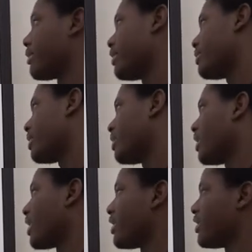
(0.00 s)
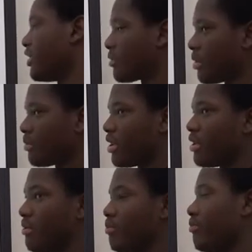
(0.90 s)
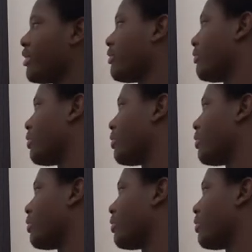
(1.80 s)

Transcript: the encryption, they can decrypt it,